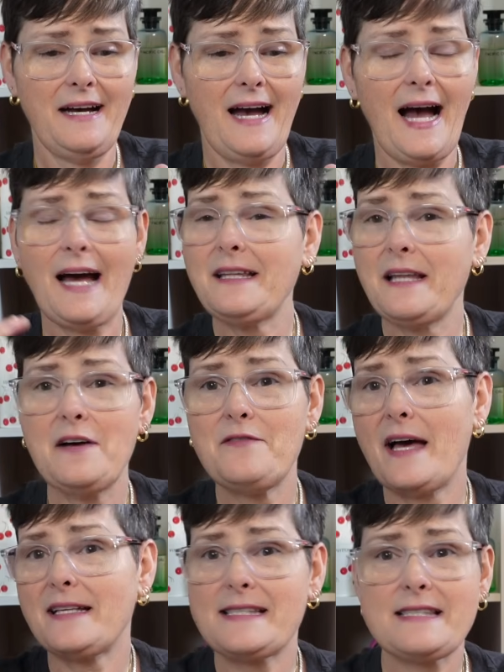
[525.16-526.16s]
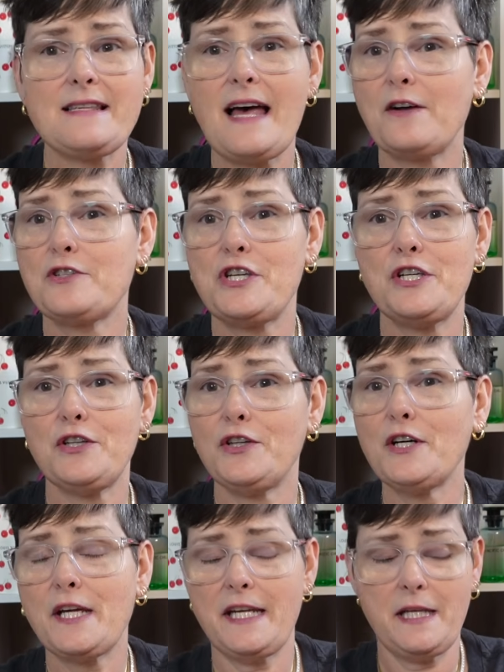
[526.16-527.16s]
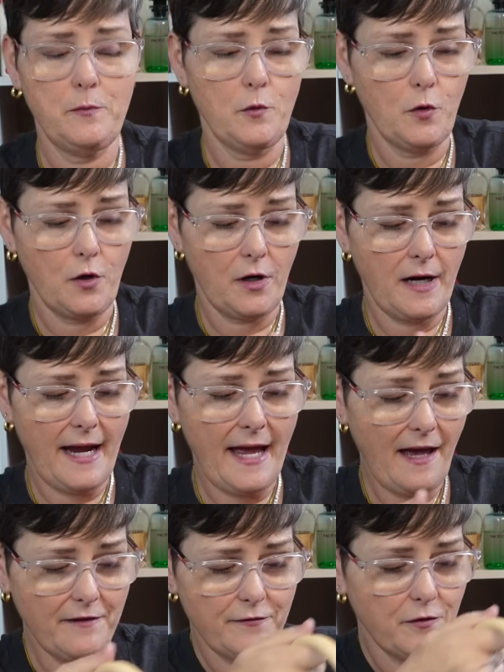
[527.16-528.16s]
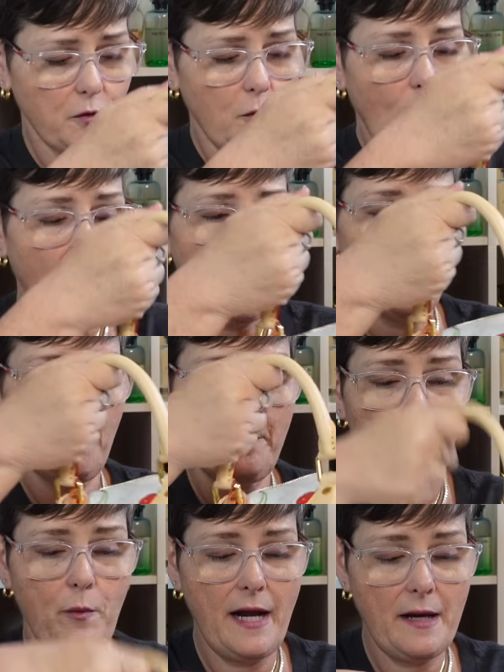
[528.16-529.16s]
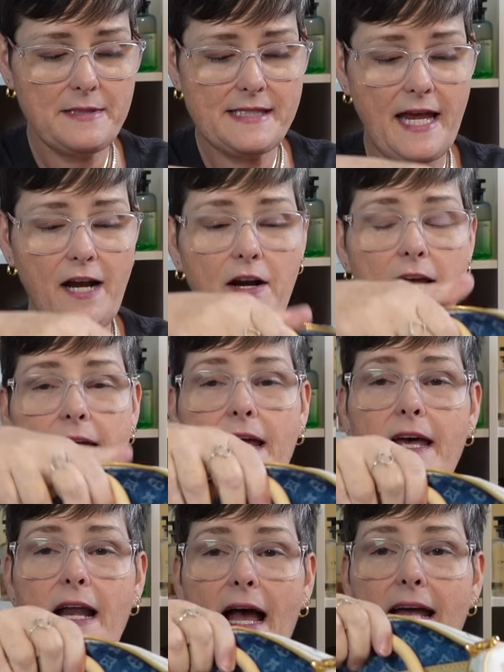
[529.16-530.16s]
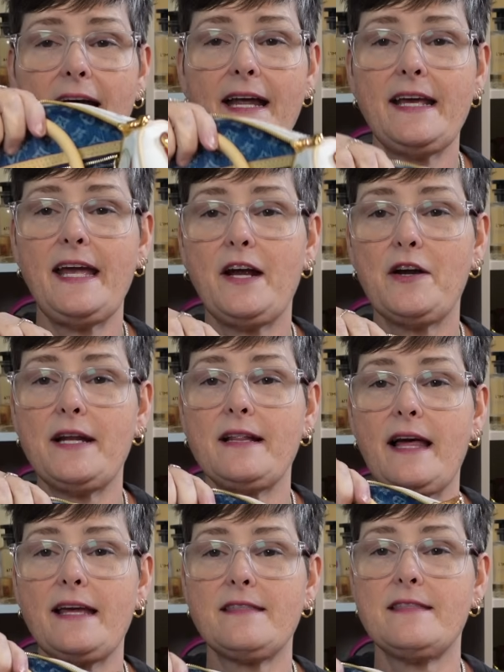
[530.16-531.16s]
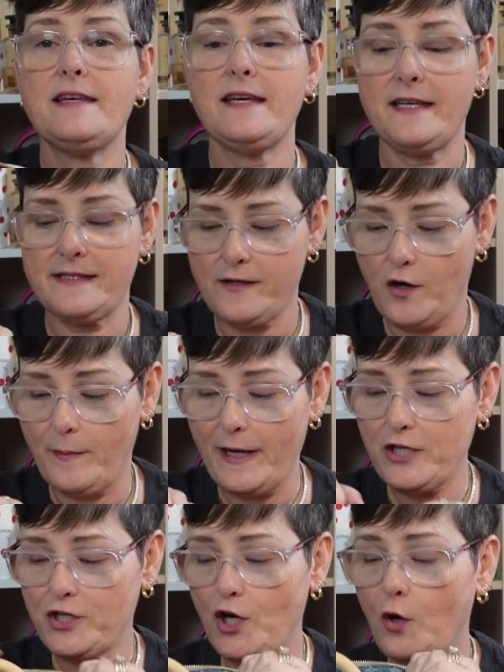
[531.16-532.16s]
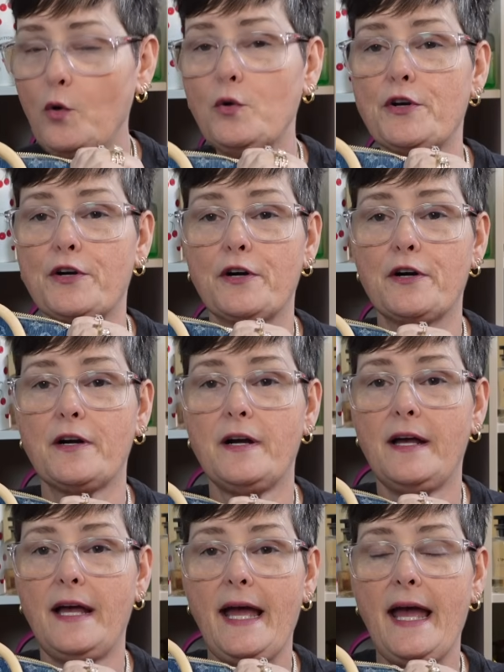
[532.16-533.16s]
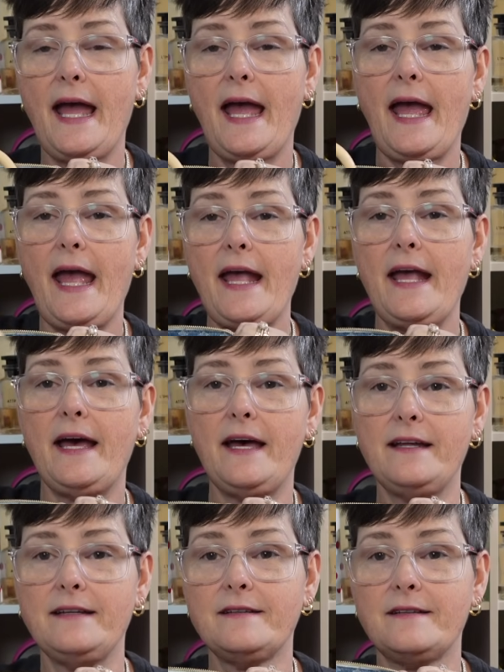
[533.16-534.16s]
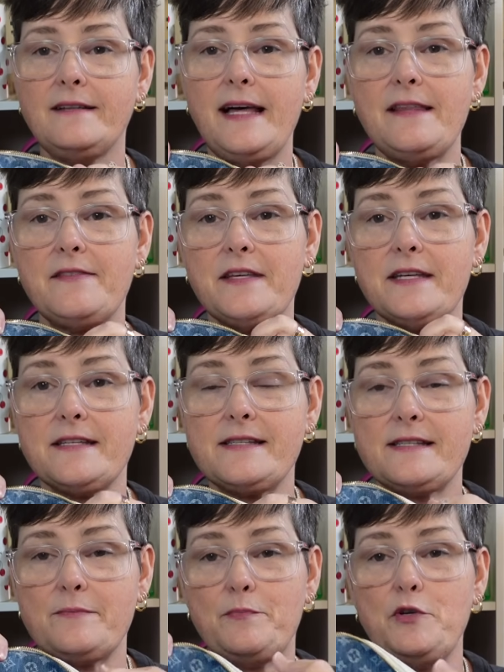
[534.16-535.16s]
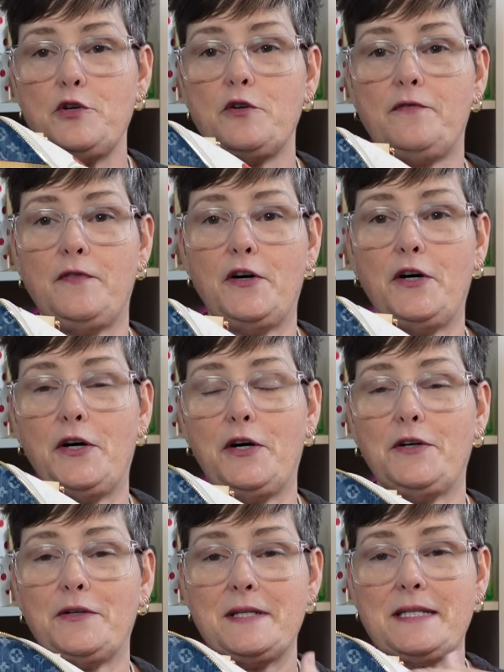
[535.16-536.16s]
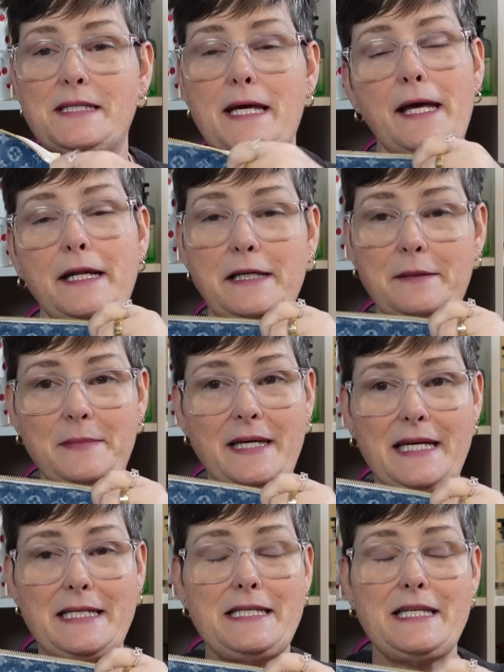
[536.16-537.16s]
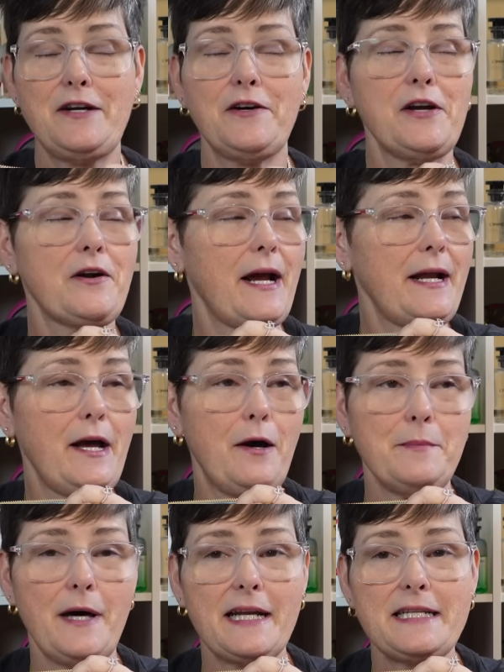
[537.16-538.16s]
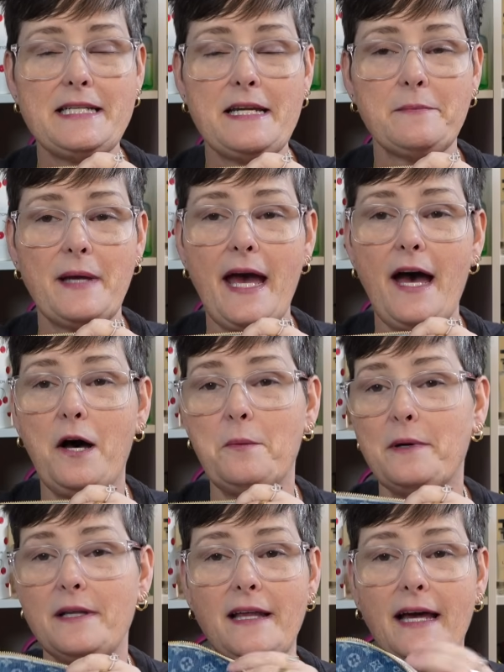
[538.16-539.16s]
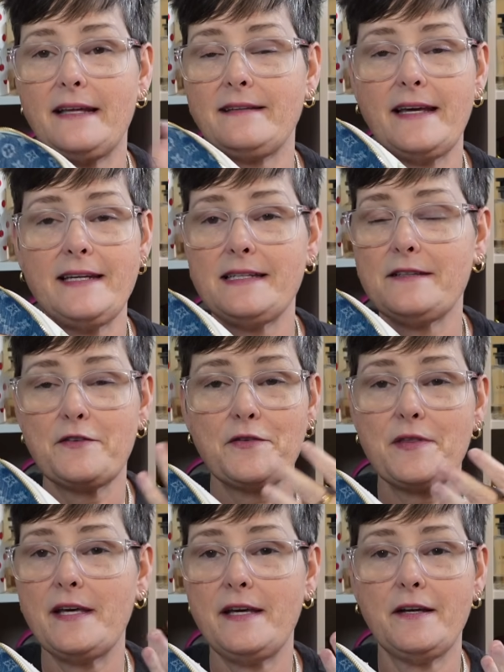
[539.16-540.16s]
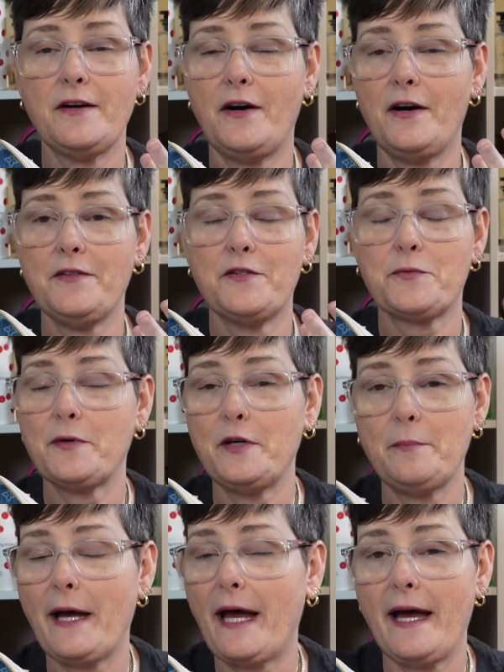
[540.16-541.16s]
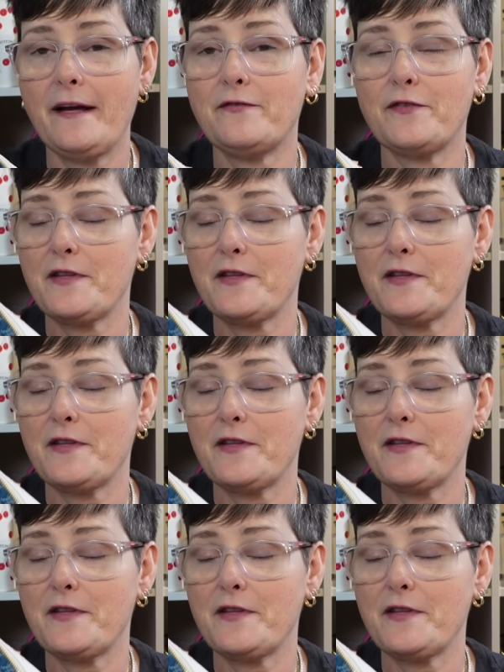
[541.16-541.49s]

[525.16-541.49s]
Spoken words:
I love that slouchy look anymore. I have for a while, but when I was carrying it, I kind of carried it like this on my shoulder and let this beautiful denim interior, I know I'm not a denim gal, but like they did their thing on the real bag for